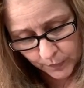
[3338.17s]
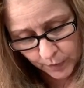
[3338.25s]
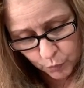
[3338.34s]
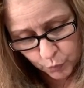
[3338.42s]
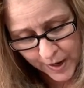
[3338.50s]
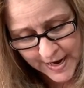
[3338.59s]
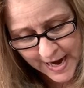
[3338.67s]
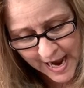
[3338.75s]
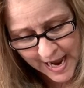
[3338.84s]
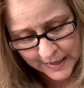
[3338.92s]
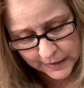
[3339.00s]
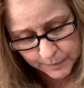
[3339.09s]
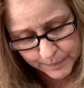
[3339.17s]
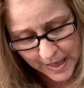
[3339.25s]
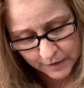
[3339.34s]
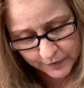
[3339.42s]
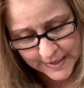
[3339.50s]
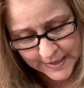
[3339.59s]
rayon and
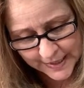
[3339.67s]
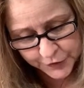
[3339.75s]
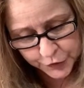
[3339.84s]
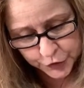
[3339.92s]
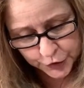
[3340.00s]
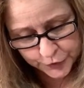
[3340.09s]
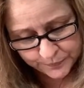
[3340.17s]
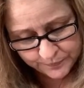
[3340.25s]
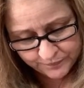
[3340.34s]
polyester.